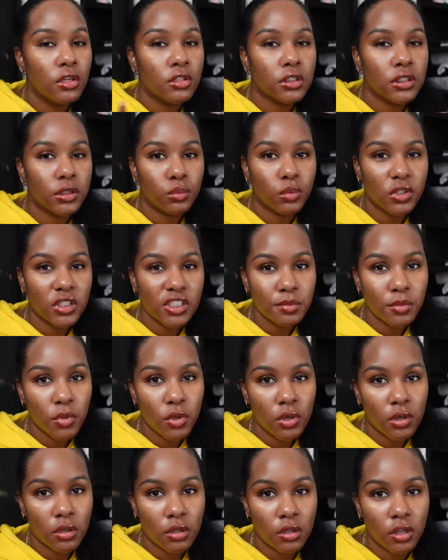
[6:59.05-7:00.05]
So one
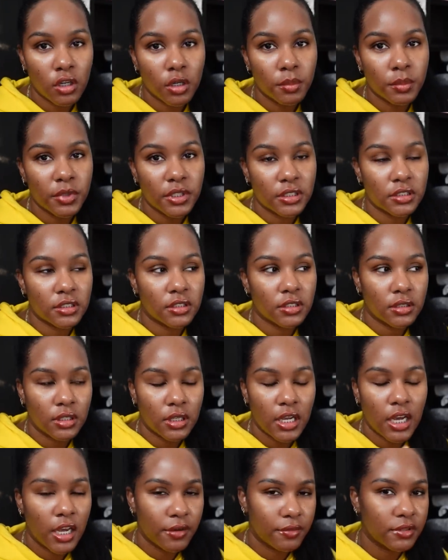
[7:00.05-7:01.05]
smoke alarm is
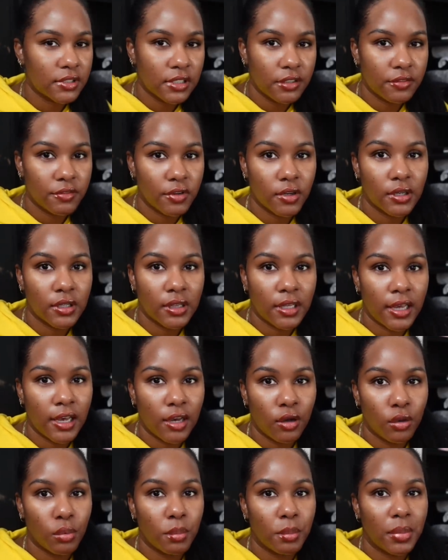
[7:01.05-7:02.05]
obviously very
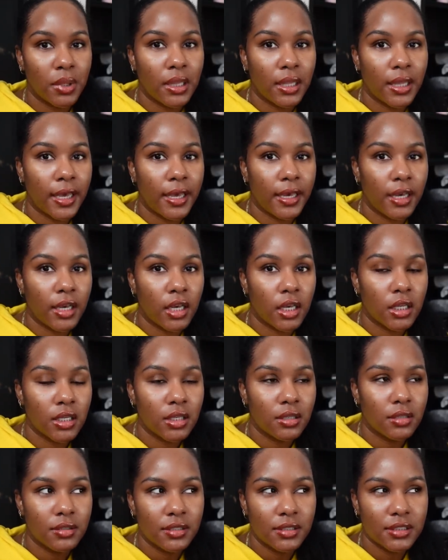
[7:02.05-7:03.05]
loud, but like
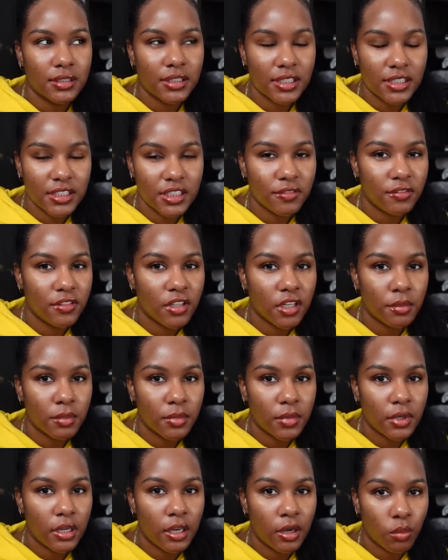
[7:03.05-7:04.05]
six of
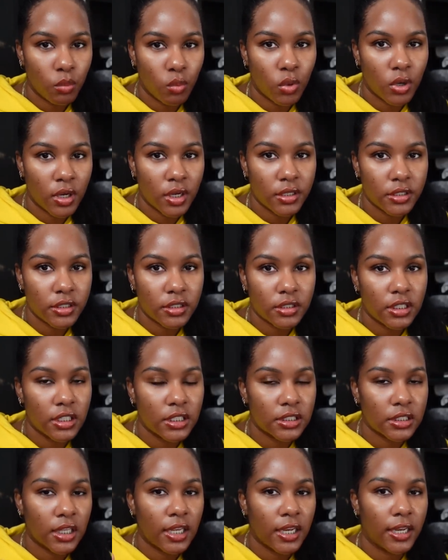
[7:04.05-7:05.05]
them at once
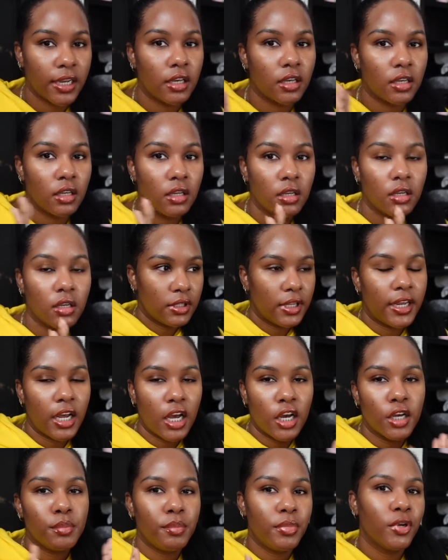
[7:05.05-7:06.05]
is like like
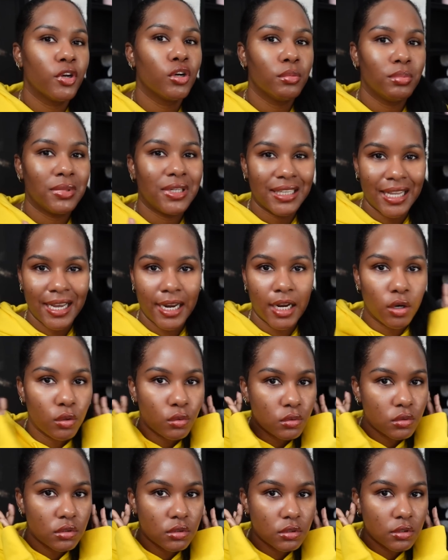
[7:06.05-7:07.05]
unbearably
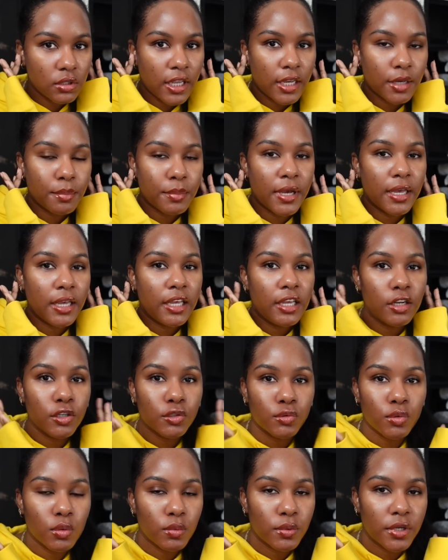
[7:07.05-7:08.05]
loud. Like my
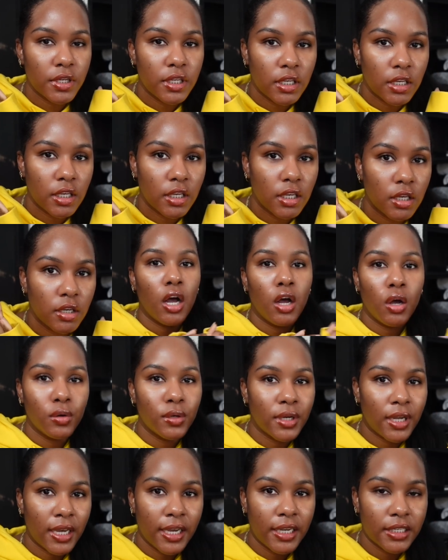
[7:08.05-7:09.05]
ears were ringing all
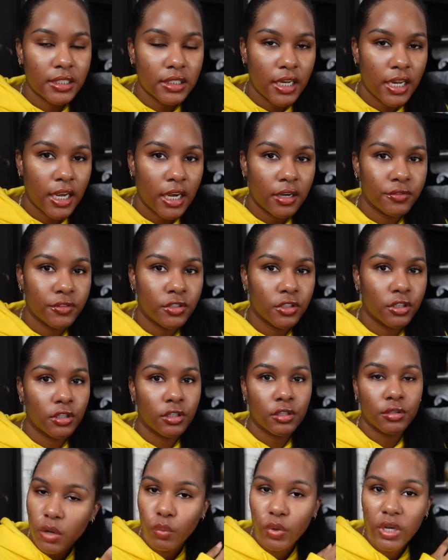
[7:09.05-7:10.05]
night
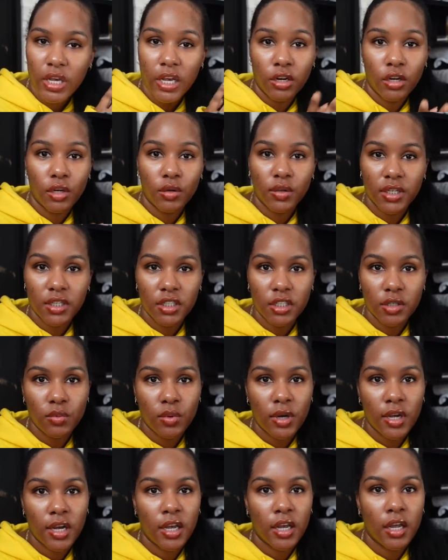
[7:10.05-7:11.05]
after. We had no idea
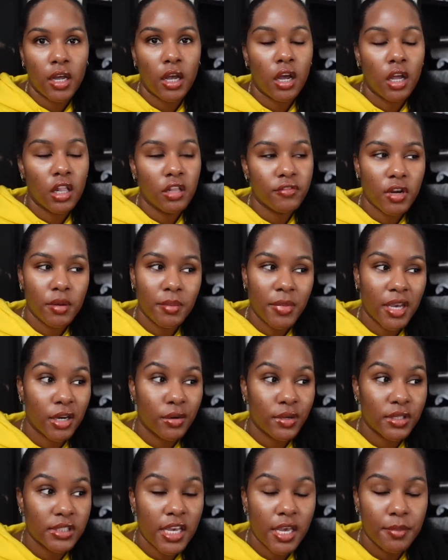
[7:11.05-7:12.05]
why. All of our
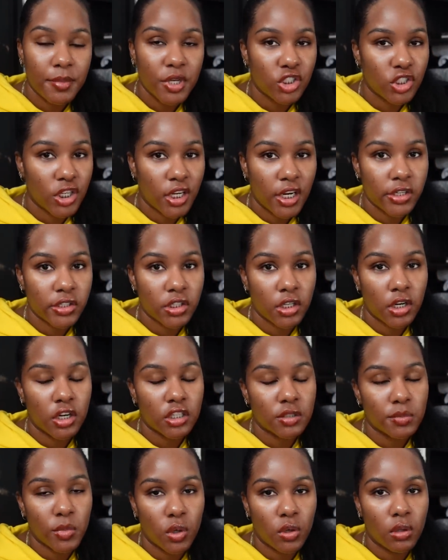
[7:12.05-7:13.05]
batteries had been changed in our
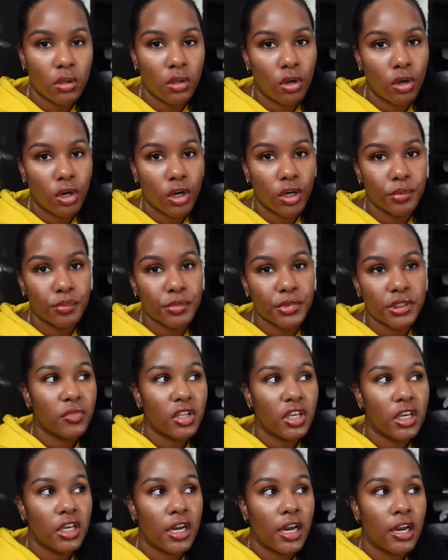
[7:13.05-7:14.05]
smoke alarms.
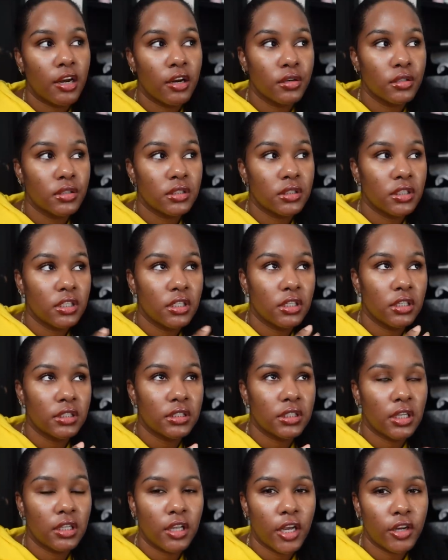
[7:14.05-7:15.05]
And ours
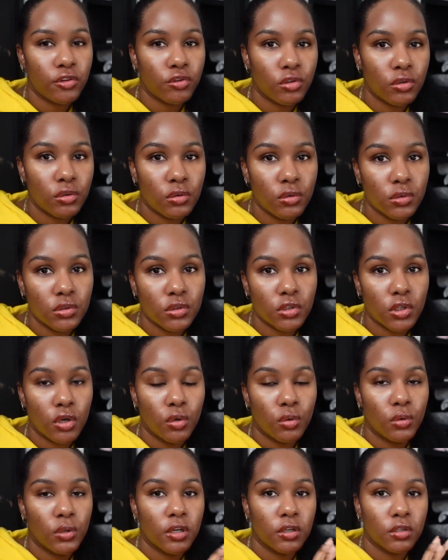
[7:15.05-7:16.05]
is electrical,
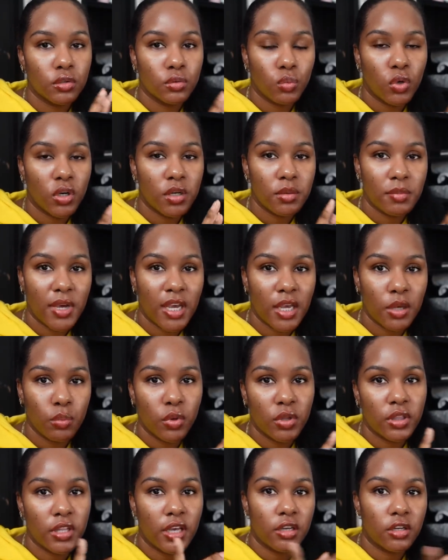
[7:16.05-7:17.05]
so there's one main
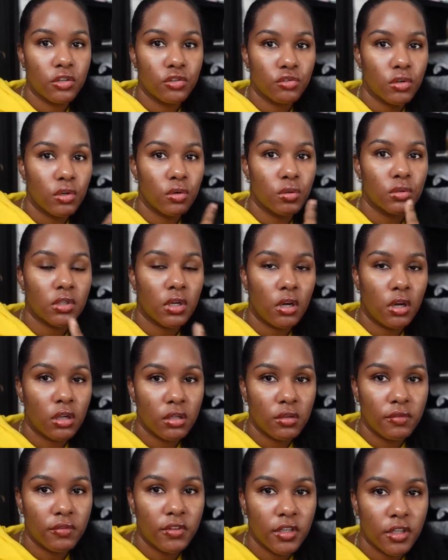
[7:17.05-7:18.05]
one that controls
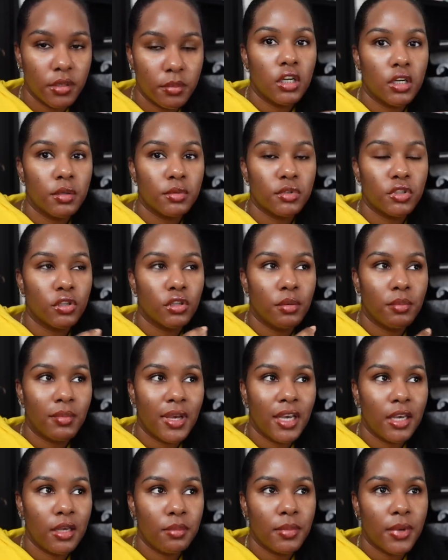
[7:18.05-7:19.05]
all of them. Um, so the
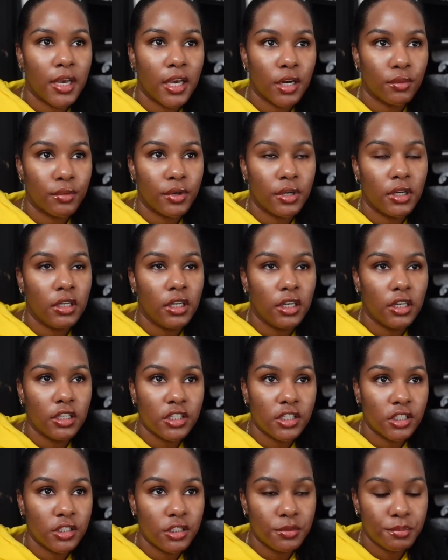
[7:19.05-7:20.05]
main battery needed
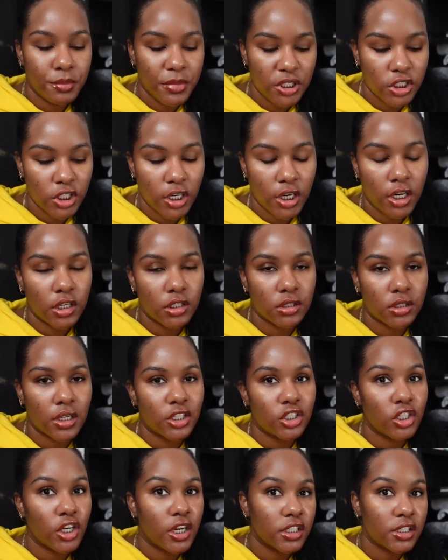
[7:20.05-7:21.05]
to be changed.
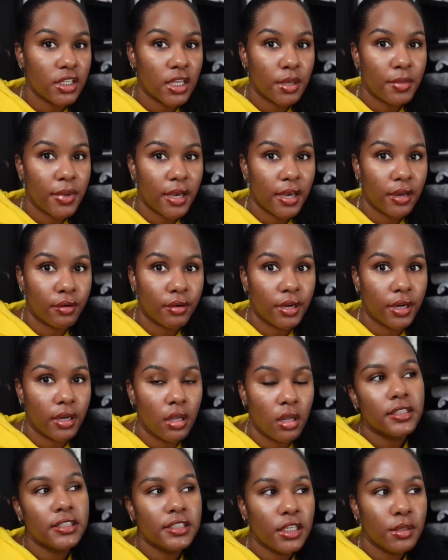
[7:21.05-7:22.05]
I changed that
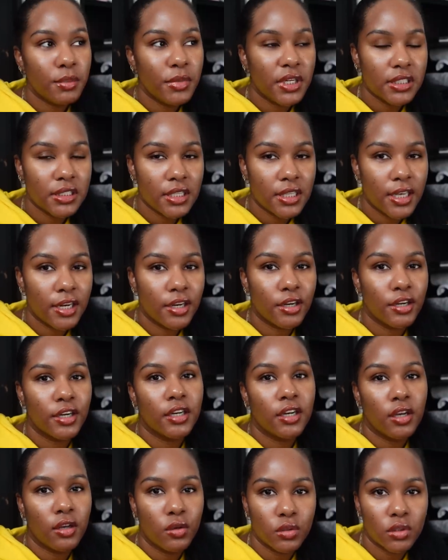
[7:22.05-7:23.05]
battery. 10 minutes later,
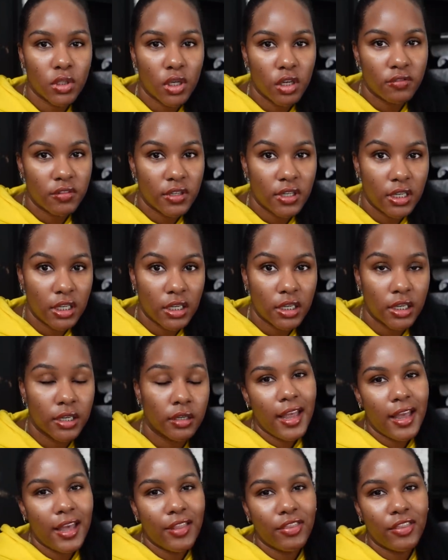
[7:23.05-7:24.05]
it goes off
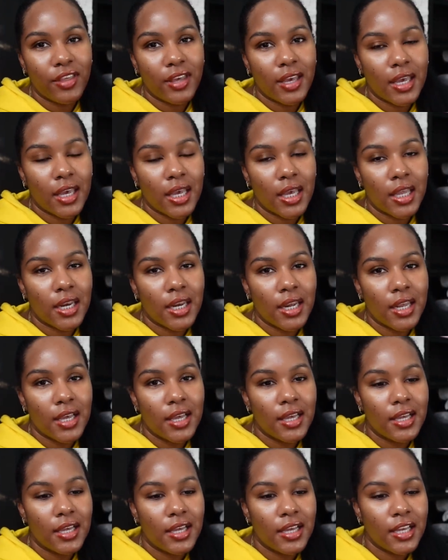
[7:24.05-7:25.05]
again. And then
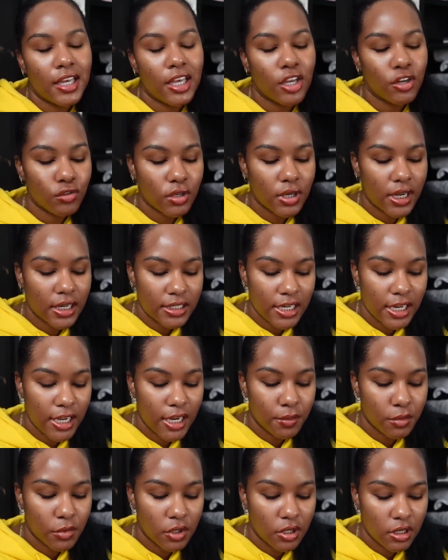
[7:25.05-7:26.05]
Kendra and I
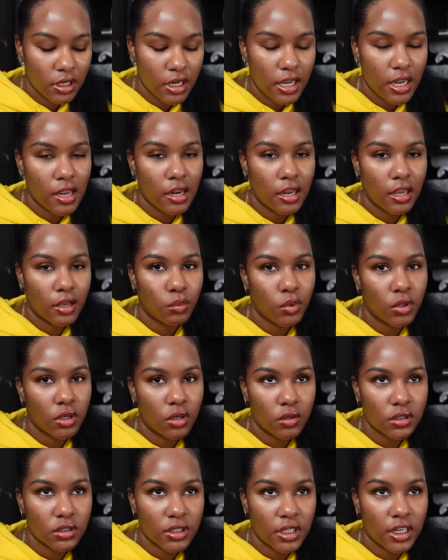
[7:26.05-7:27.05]
timed it and we
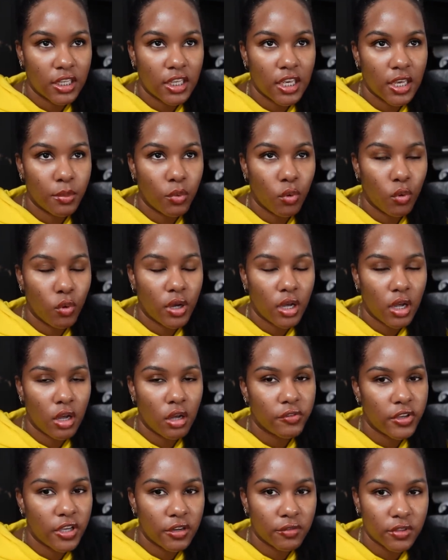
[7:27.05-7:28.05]
noticed that it kept going
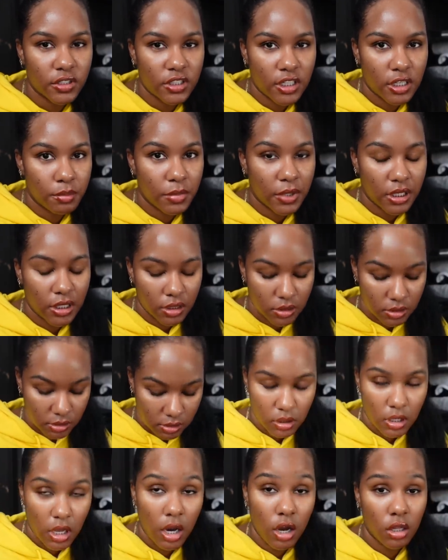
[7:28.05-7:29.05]
off every 10
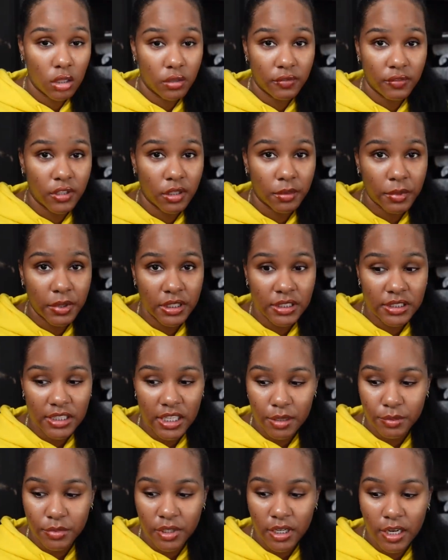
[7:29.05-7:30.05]
minutes. All of them at the
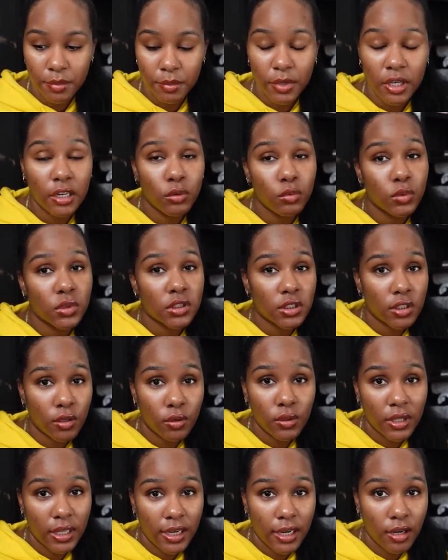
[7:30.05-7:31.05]
same time. And it was
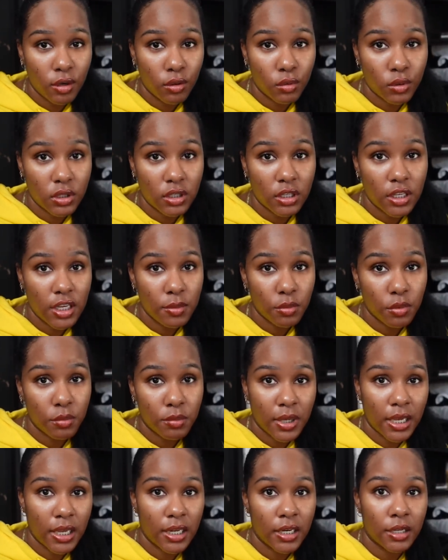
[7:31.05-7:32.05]
so loud. Keep in
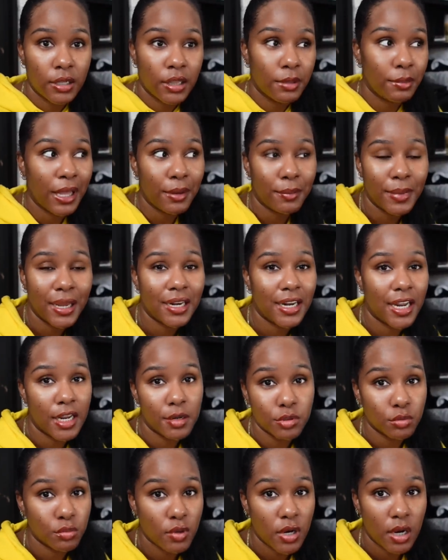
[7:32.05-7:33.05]
mind, like my
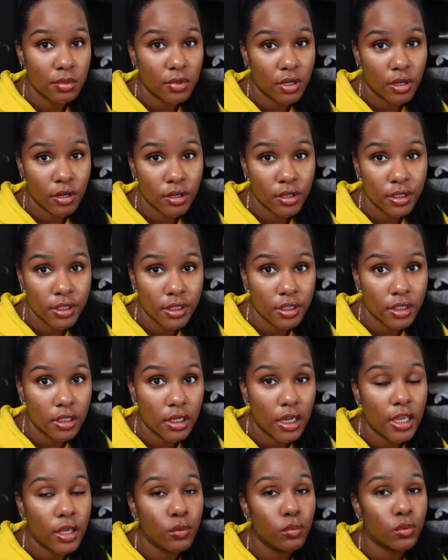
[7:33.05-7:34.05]
neighbors probably heard it.
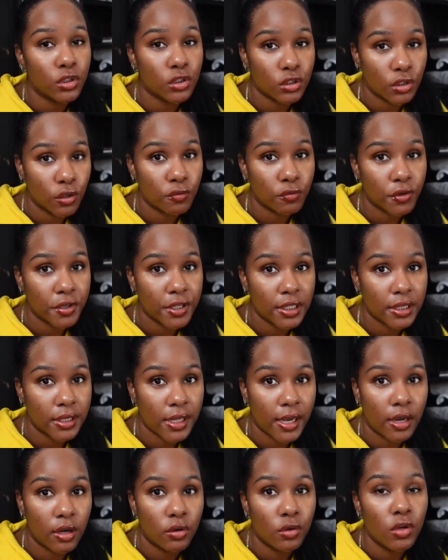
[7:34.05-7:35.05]
It was so freaking
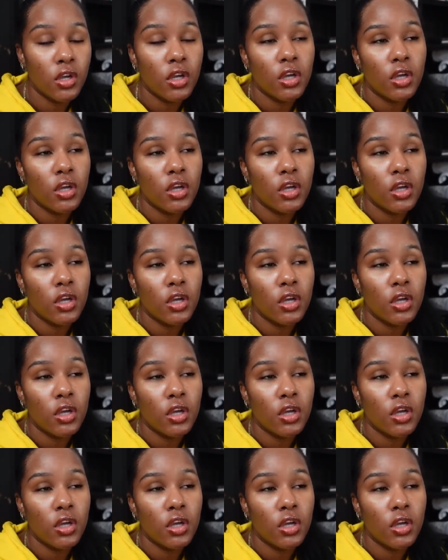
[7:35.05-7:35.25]
loud.